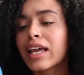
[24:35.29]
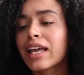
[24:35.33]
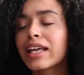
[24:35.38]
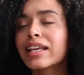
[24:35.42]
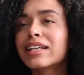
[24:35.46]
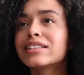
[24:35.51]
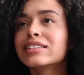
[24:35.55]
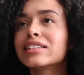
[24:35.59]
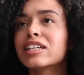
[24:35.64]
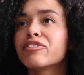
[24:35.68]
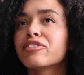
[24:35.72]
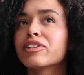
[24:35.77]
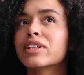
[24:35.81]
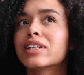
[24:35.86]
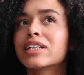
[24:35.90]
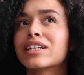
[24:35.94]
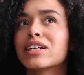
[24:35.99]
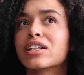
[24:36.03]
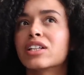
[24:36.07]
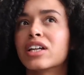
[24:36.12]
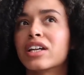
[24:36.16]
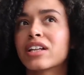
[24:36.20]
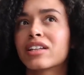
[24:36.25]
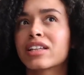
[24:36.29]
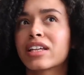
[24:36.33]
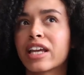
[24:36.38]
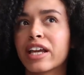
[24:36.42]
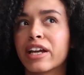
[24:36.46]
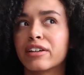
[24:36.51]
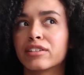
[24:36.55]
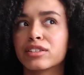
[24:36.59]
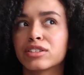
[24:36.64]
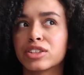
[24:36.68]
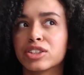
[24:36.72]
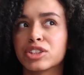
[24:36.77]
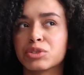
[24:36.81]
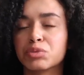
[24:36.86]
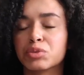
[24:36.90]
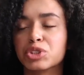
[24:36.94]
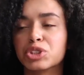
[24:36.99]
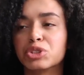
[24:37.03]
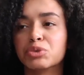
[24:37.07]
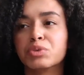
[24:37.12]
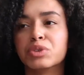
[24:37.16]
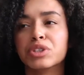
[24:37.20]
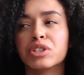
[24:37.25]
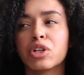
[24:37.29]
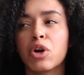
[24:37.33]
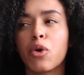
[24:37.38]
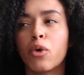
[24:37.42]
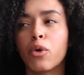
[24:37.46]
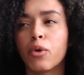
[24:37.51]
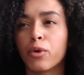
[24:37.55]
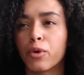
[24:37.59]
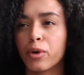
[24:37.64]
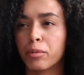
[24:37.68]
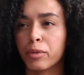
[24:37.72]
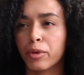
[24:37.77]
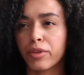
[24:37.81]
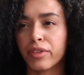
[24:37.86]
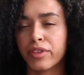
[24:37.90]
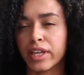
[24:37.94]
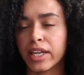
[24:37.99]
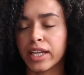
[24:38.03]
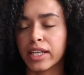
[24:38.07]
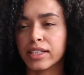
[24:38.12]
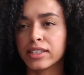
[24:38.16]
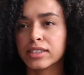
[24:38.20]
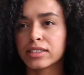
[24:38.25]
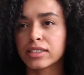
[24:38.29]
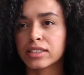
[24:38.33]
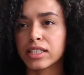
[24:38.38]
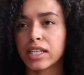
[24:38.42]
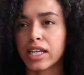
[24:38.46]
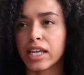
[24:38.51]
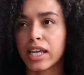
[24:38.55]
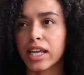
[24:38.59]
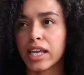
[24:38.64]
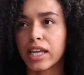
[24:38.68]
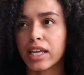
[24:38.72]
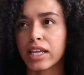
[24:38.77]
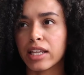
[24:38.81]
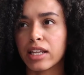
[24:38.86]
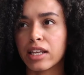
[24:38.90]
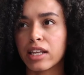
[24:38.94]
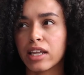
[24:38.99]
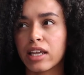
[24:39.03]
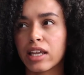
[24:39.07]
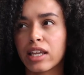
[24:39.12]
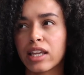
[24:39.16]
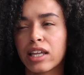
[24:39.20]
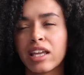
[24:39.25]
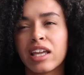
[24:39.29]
and I feel like a lot of the characters were doing horrible things, and